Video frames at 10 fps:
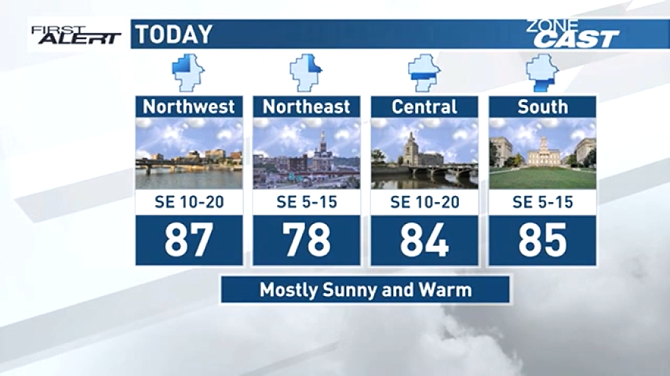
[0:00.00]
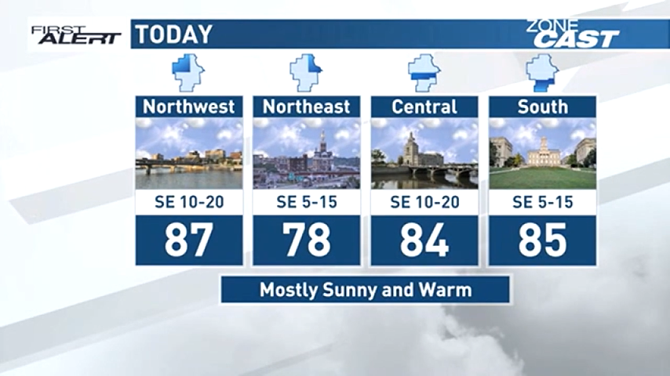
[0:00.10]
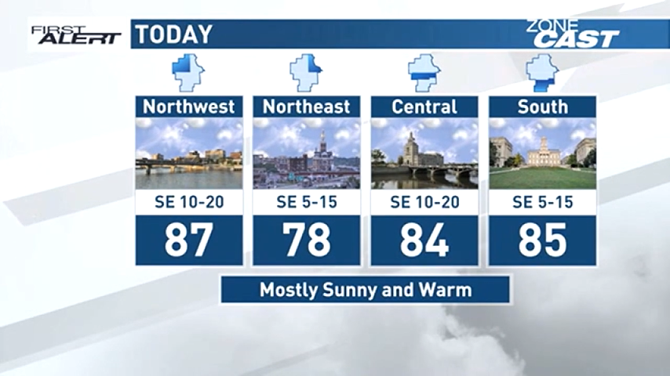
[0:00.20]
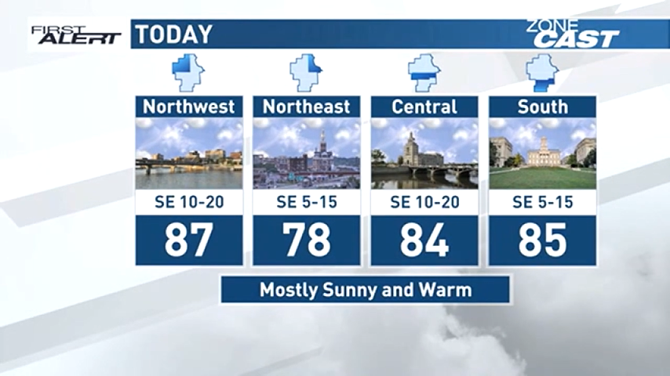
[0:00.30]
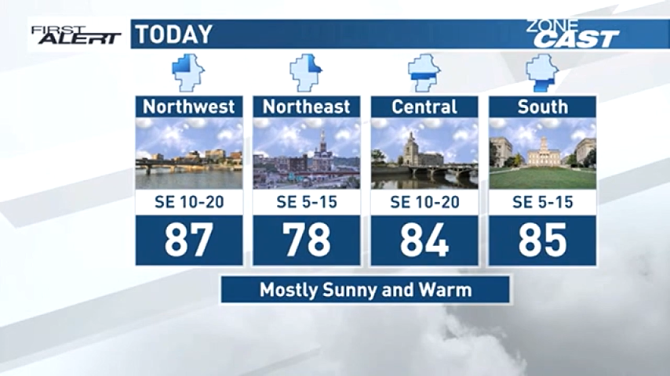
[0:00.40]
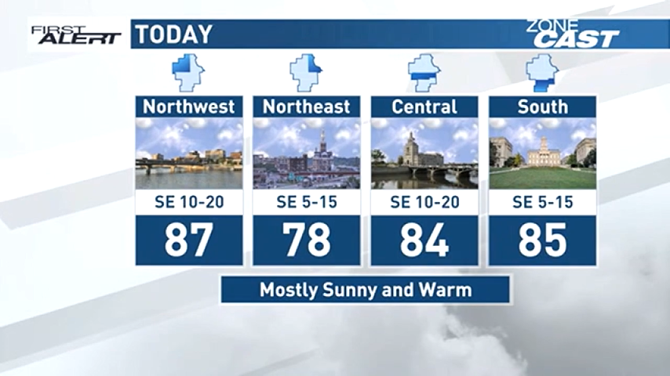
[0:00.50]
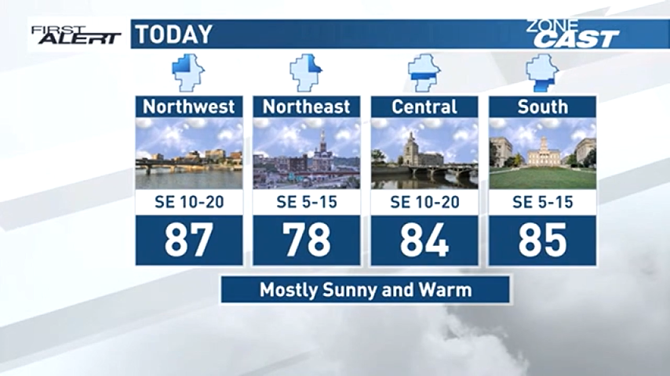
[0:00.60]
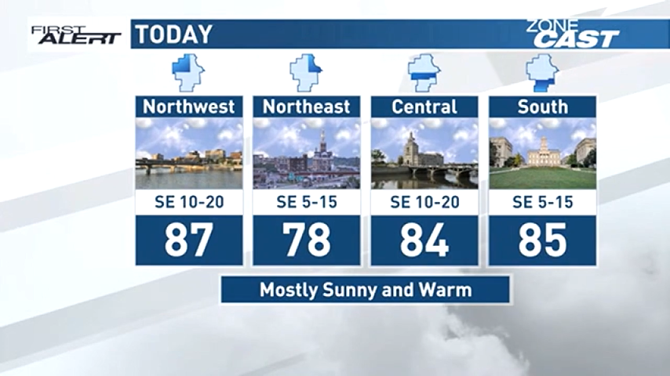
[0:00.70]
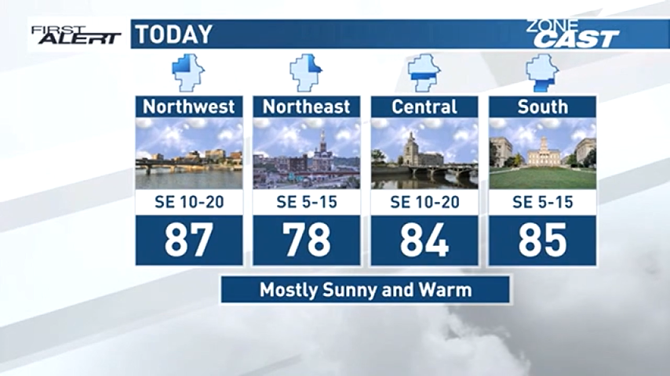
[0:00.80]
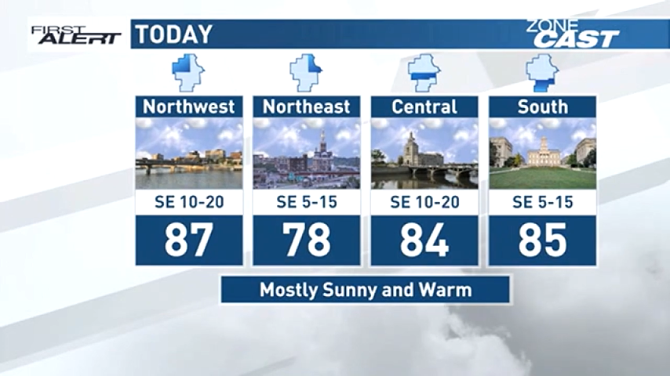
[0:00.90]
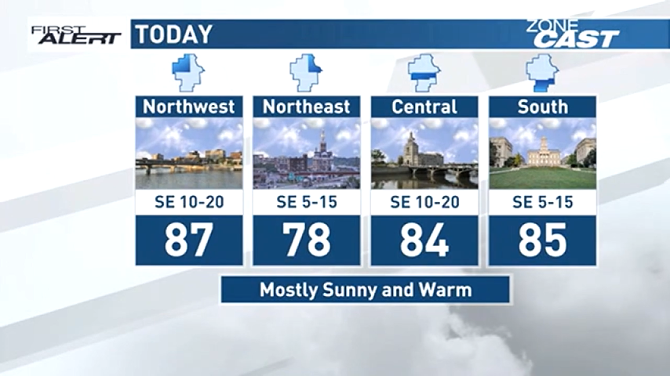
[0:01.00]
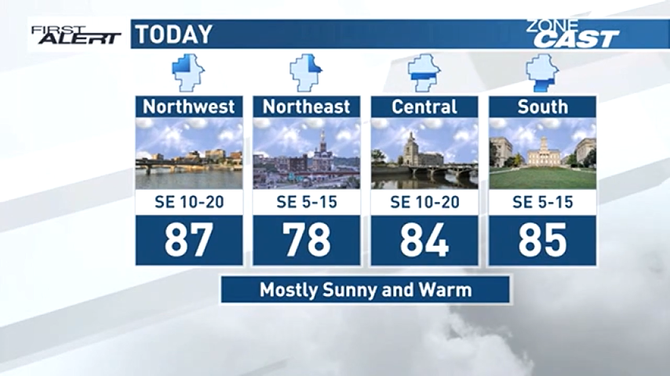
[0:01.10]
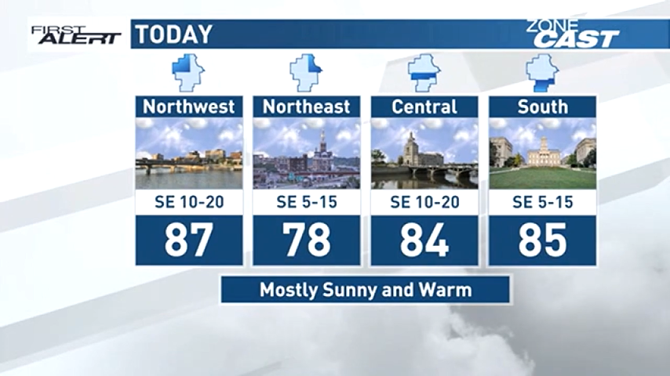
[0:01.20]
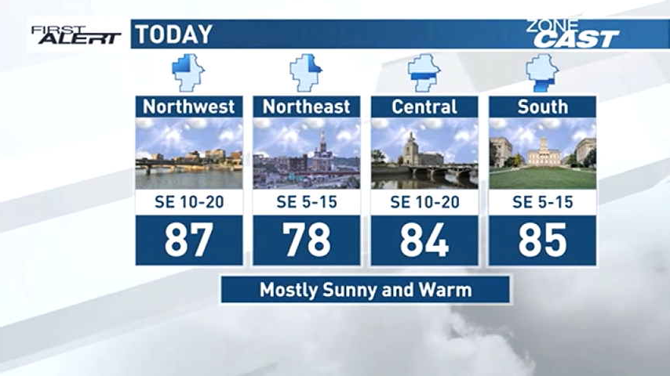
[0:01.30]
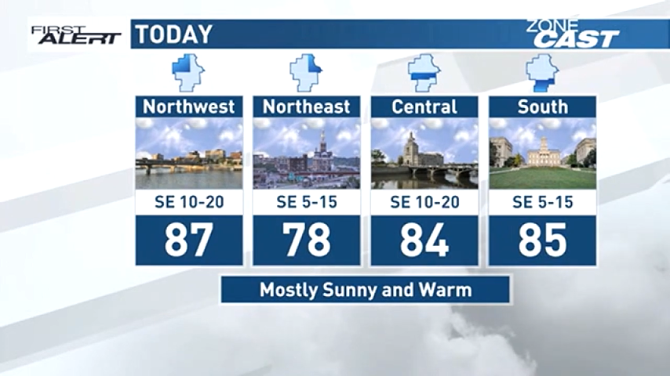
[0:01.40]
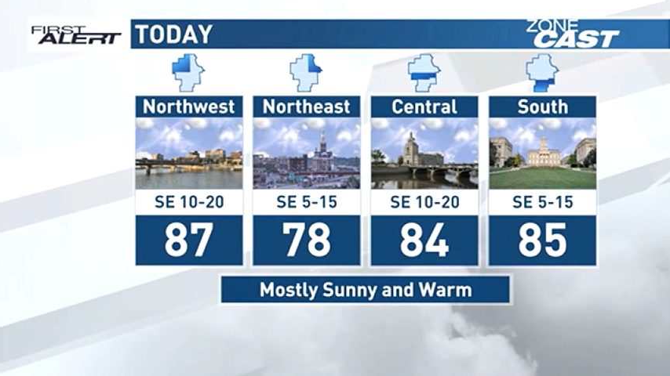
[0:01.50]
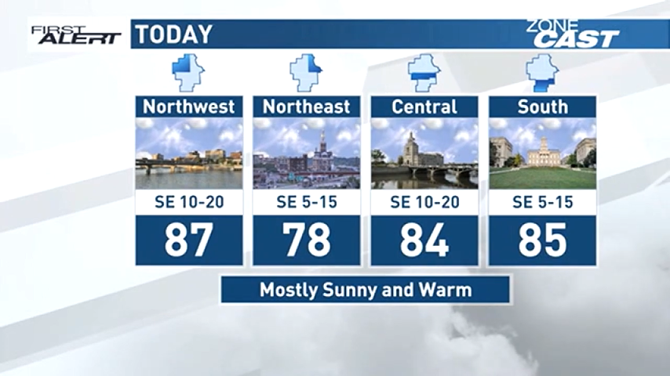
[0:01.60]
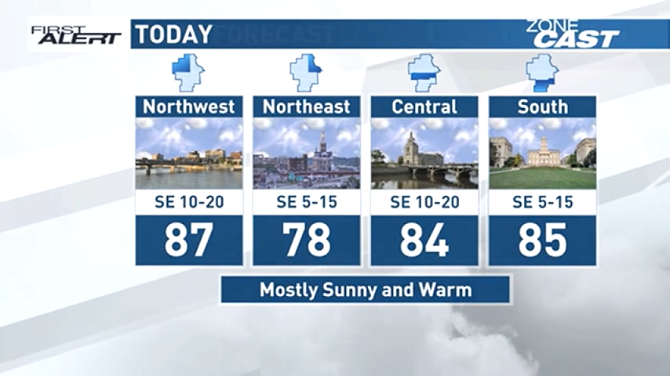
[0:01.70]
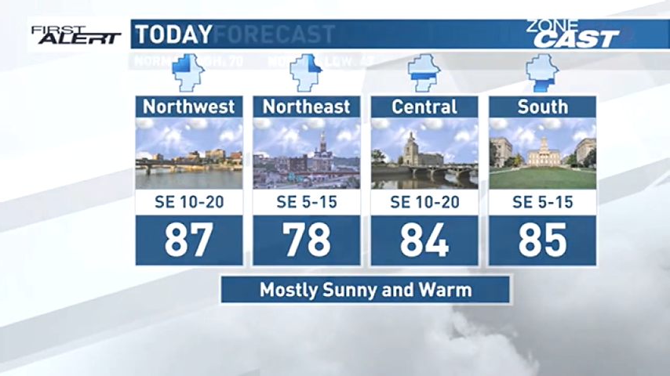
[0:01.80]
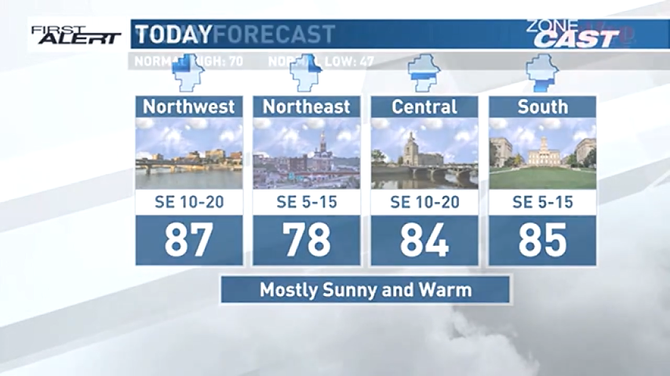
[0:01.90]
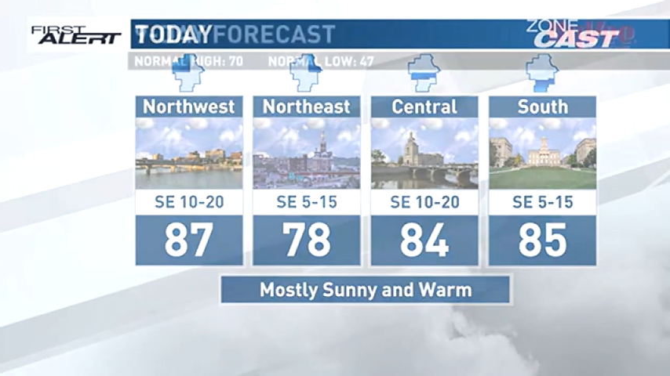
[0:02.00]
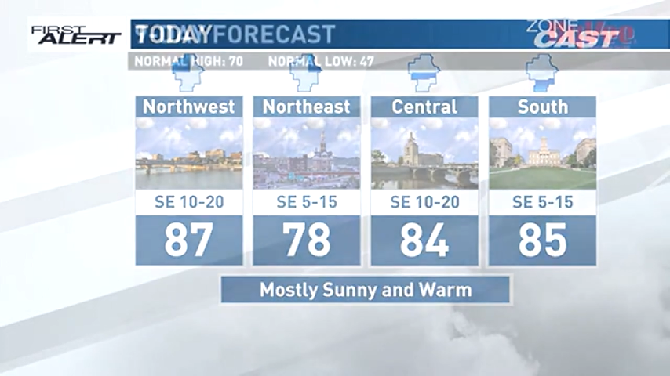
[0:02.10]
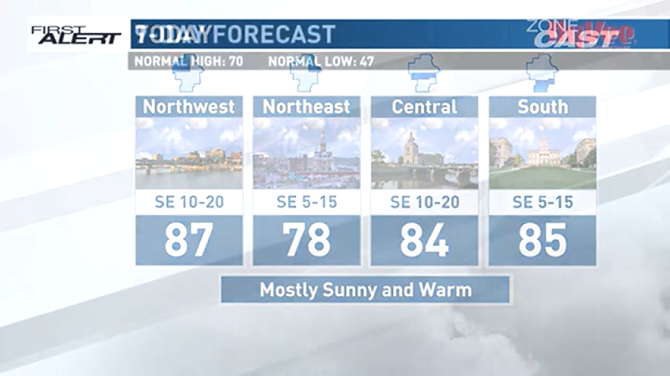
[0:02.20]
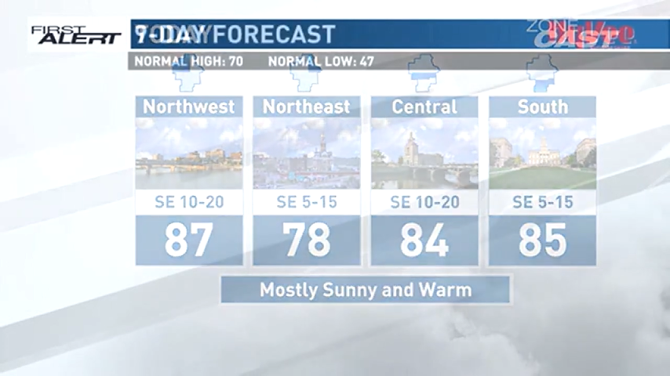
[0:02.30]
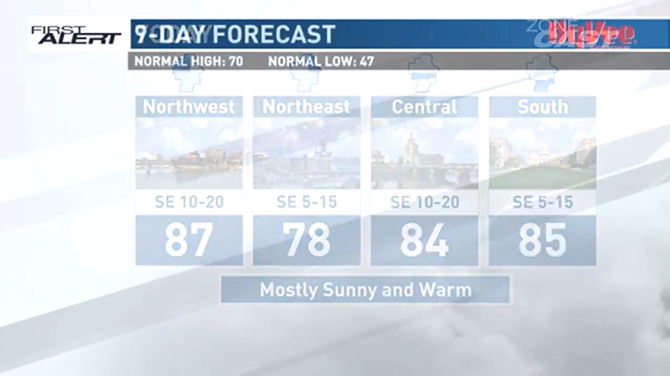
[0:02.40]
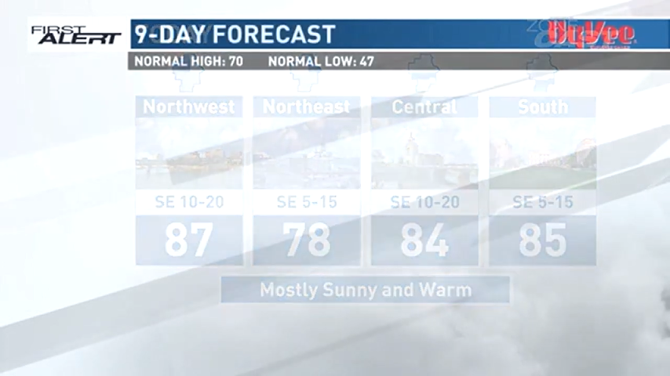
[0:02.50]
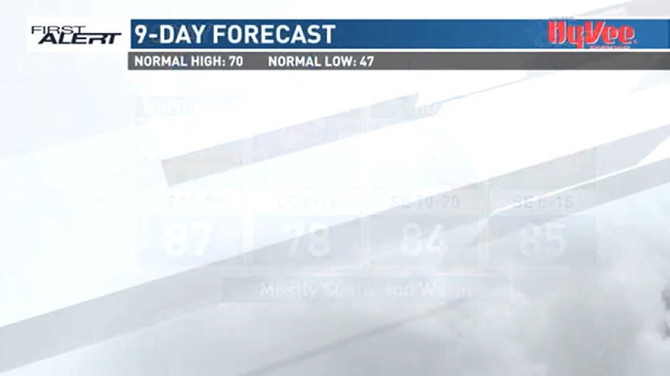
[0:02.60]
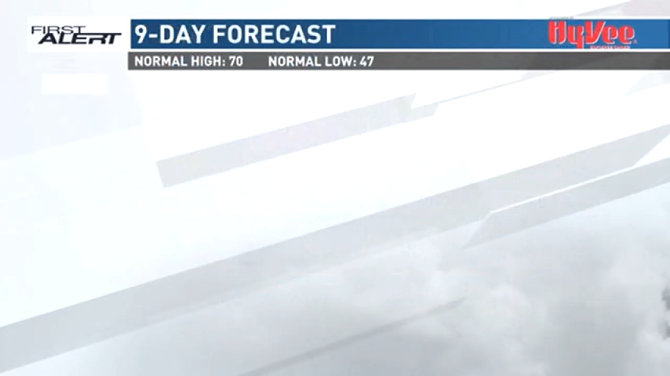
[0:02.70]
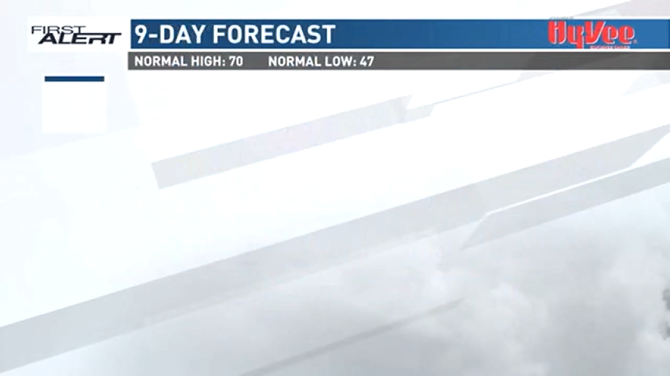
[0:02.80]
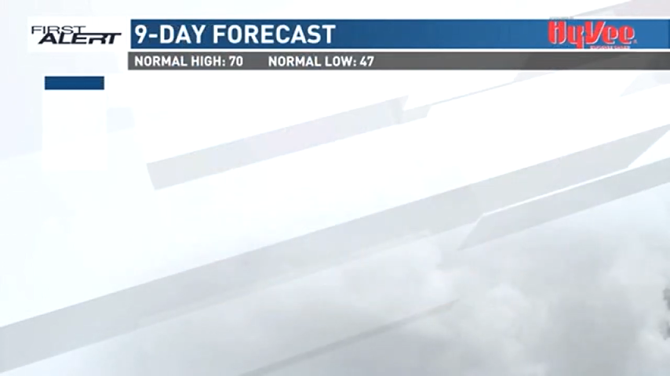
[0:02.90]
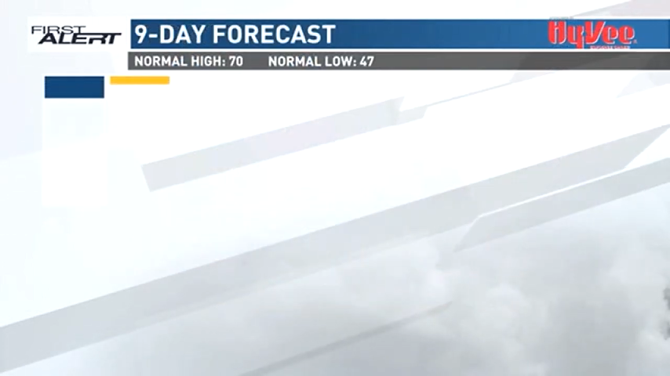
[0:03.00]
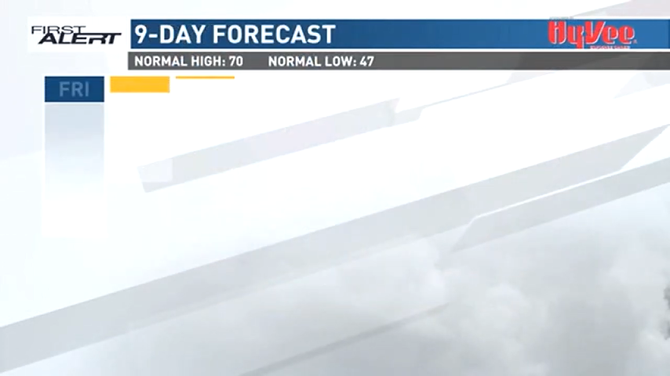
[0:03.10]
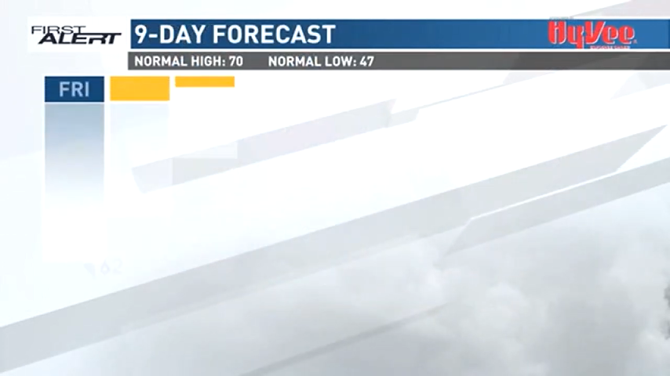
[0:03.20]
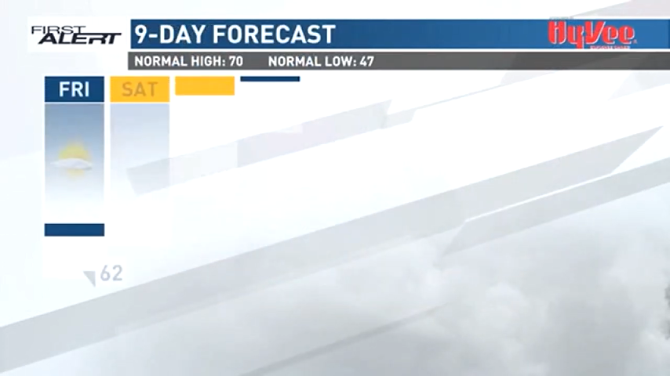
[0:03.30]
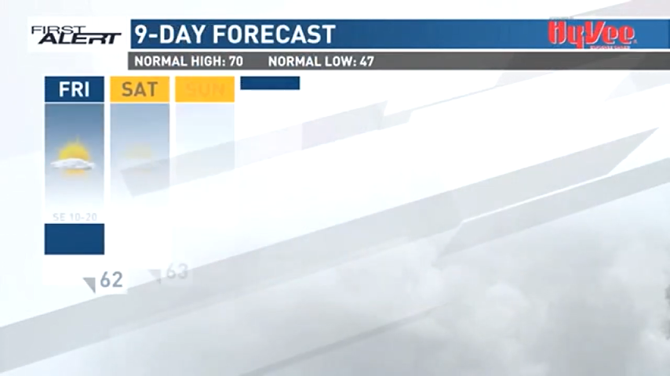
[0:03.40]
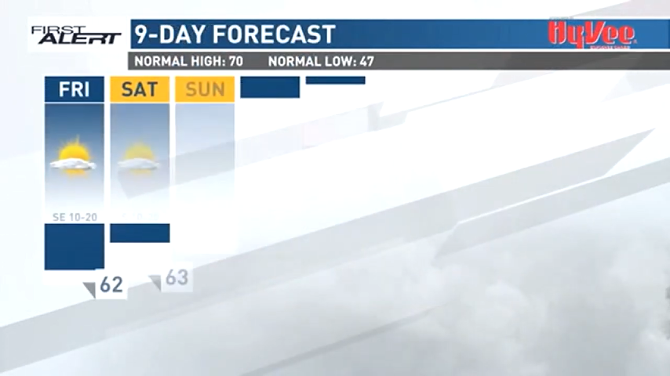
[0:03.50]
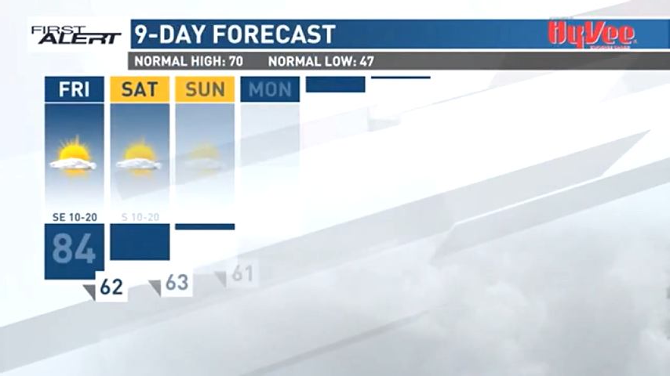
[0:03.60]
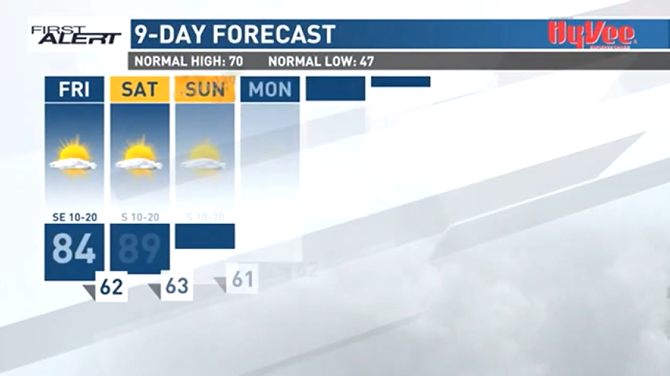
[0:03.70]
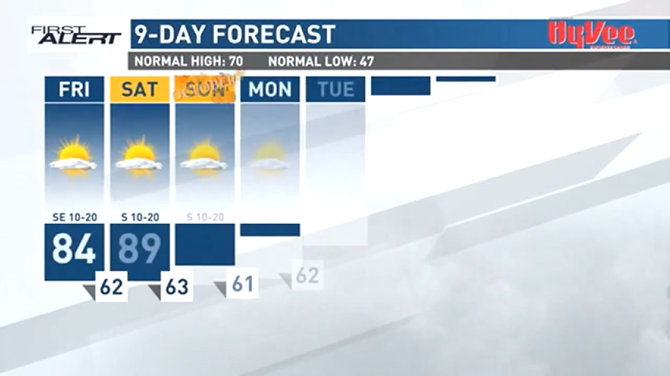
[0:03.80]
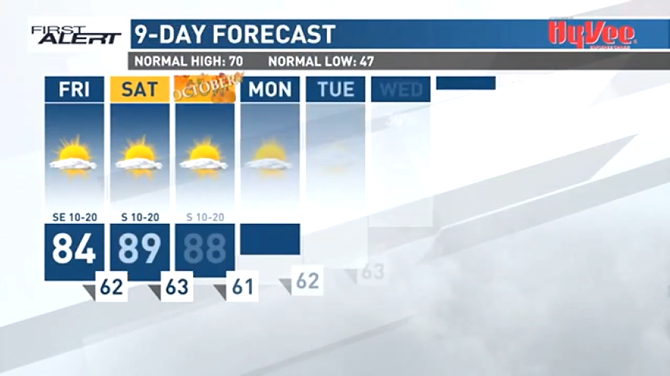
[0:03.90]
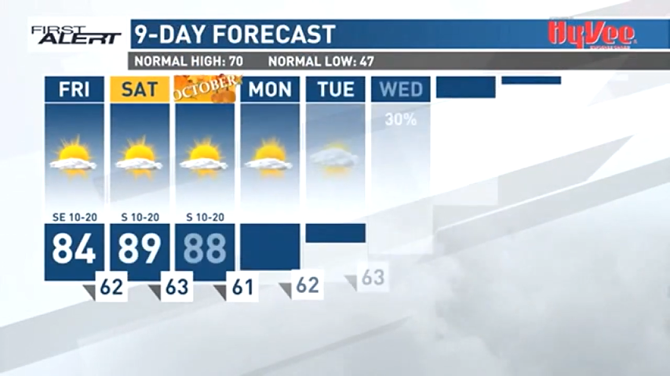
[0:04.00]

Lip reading: (no speaker visible)